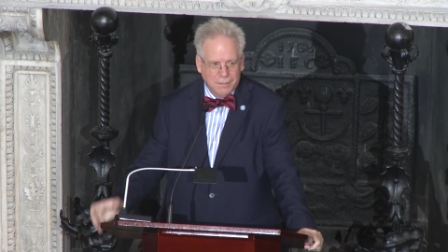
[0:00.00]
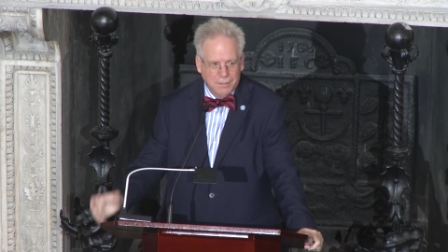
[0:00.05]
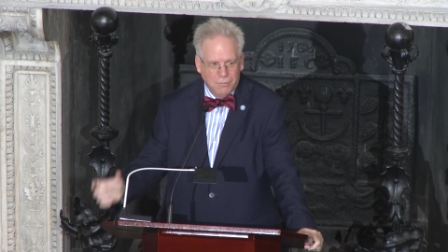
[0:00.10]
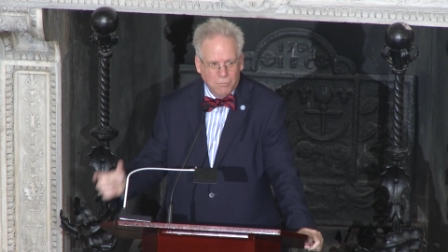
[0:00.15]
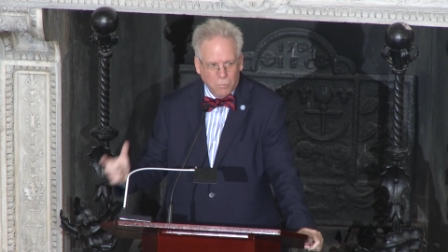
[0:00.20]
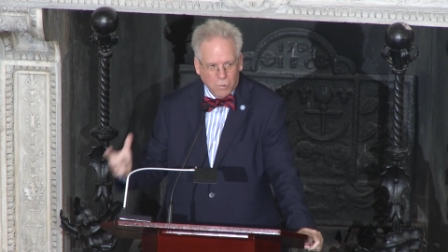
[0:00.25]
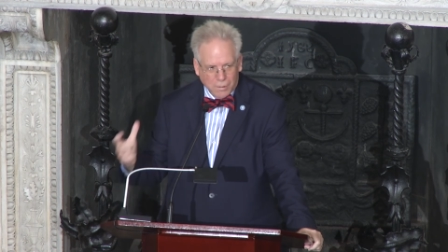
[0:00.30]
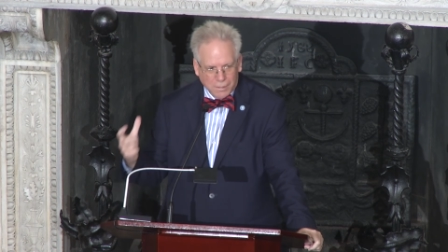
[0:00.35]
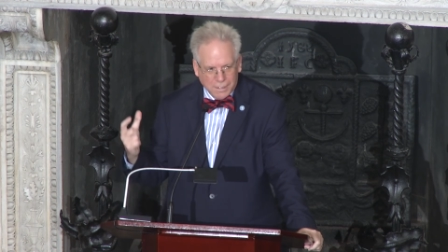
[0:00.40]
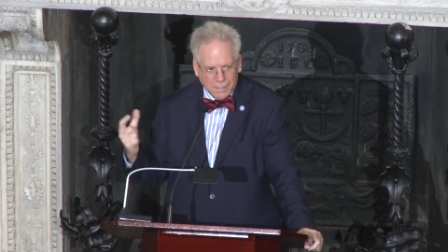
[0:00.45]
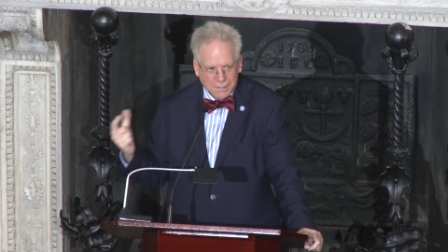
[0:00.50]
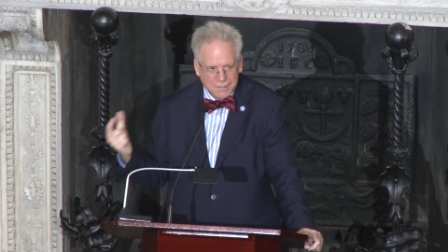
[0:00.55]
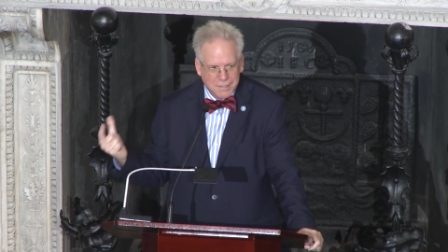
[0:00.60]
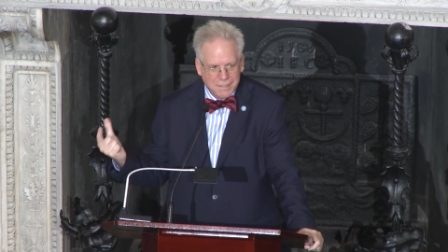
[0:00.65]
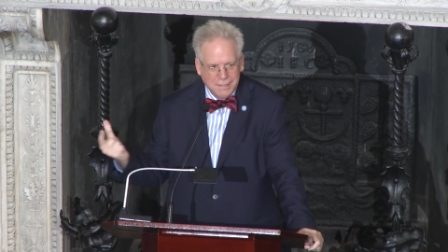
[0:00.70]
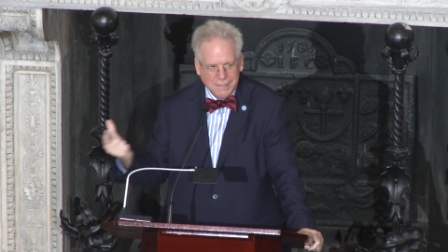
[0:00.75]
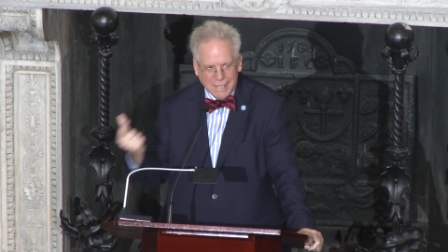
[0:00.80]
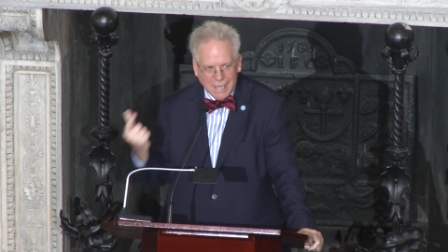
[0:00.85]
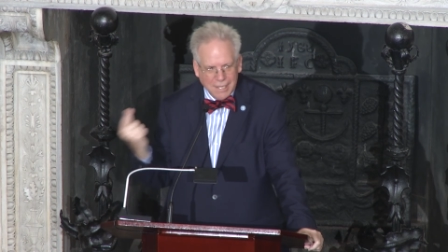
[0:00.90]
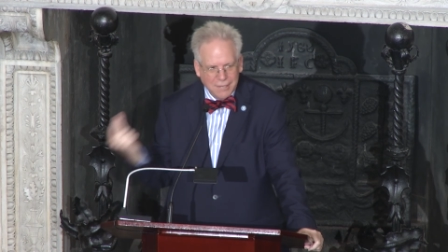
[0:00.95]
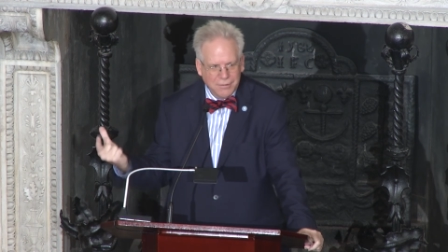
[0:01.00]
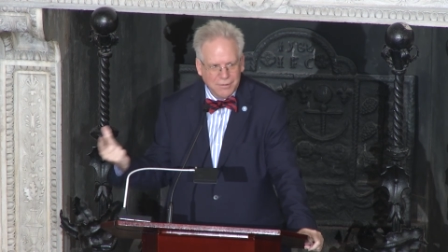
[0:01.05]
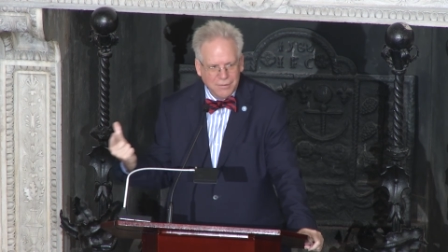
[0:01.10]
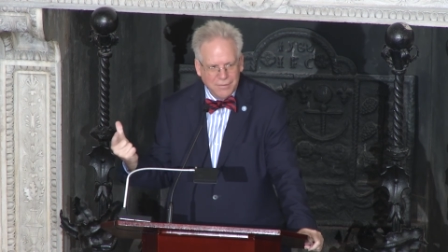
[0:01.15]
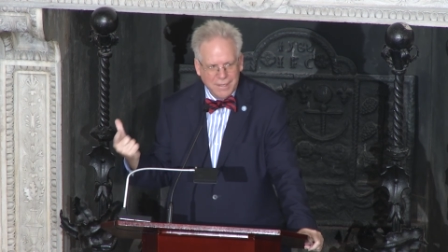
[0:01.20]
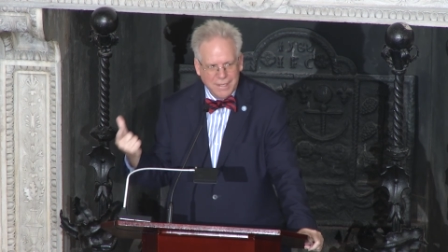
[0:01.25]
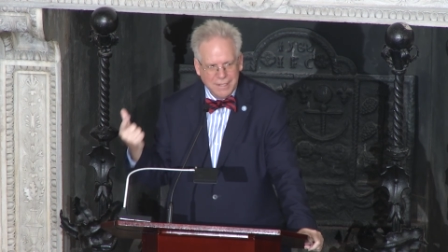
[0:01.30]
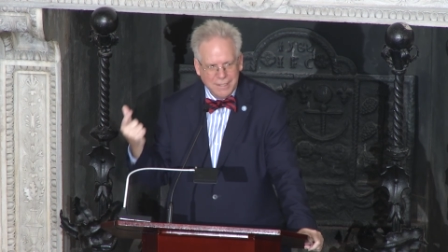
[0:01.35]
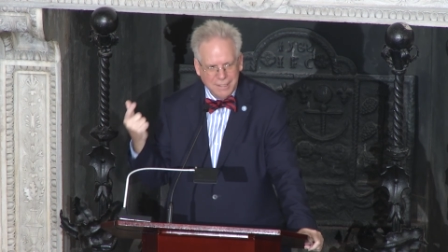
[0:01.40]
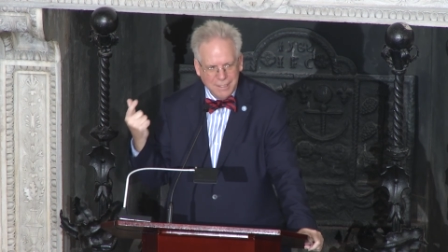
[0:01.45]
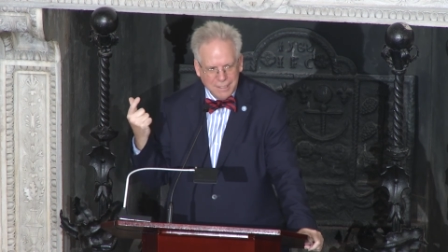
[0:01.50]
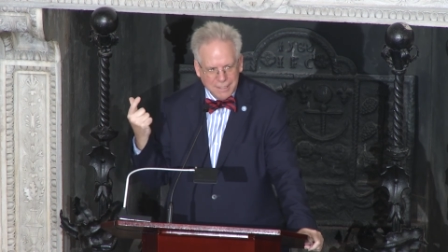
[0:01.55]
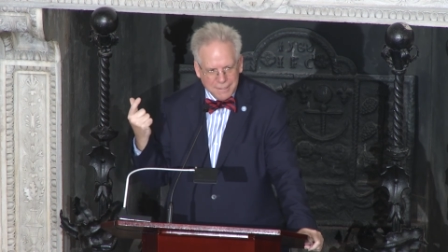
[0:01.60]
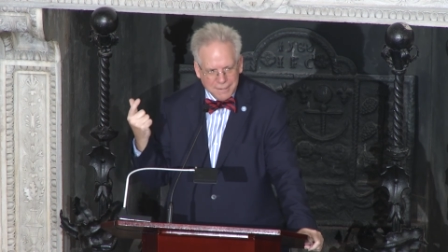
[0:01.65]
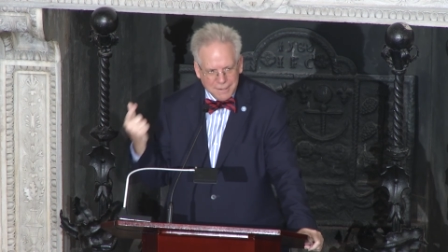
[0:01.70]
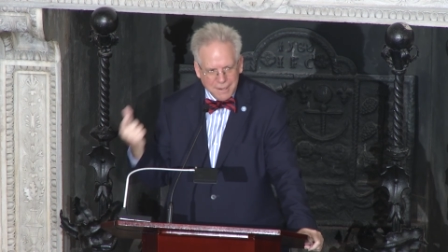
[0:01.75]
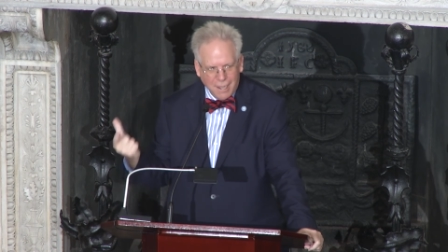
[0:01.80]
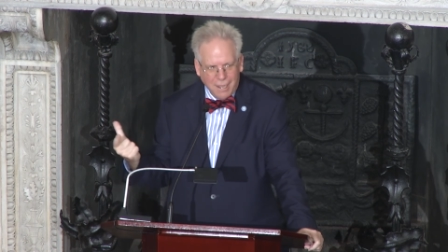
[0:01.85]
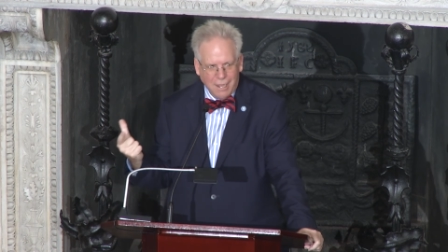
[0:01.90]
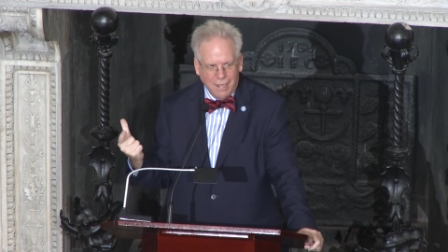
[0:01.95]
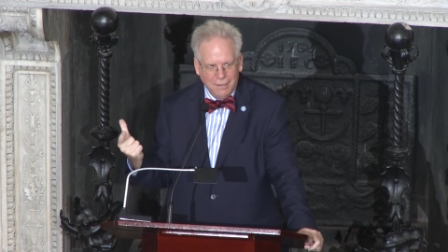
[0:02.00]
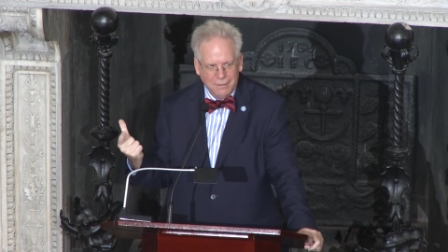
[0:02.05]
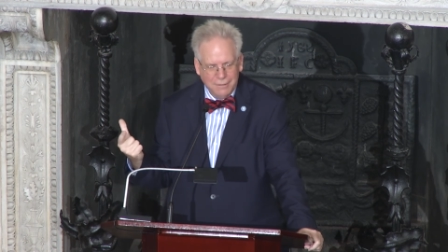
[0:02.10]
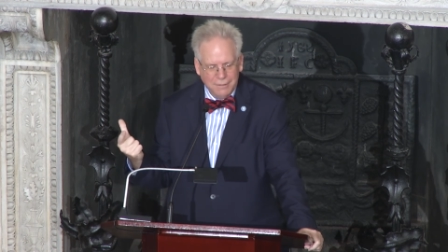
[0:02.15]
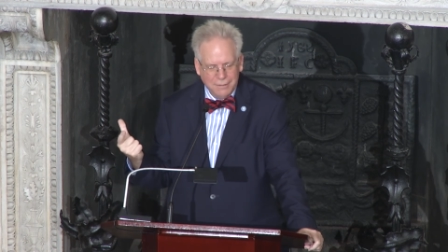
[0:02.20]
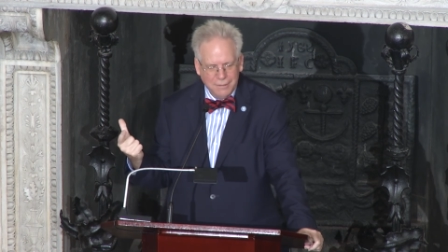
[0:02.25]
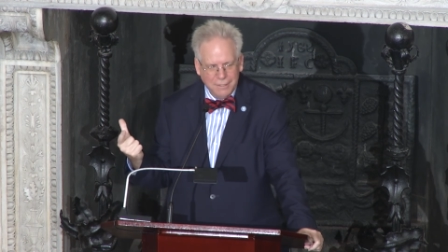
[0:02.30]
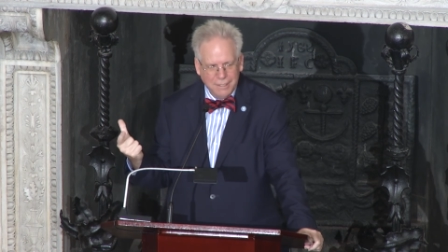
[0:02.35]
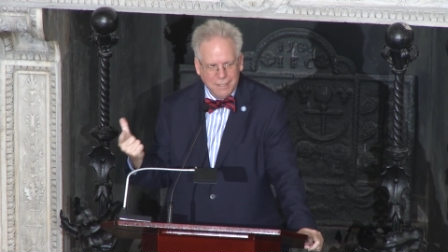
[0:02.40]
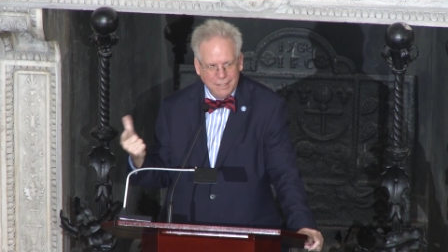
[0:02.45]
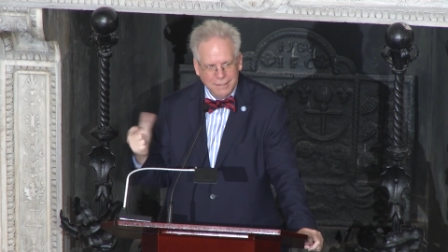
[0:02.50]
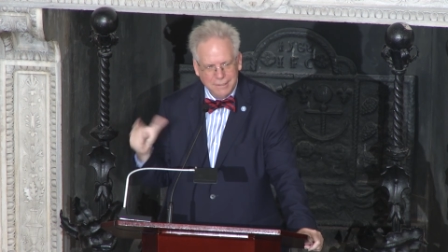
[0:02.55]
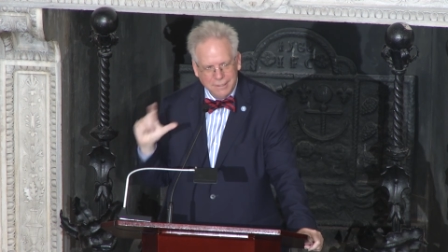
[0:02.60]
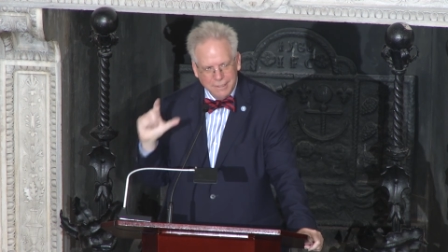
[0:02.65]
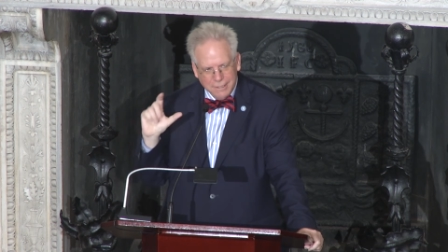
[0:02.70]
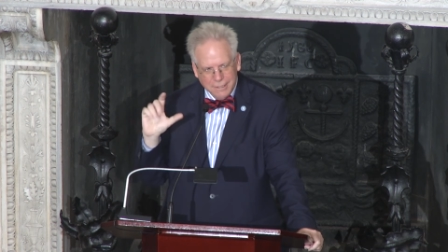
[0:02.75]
in working together than in not. That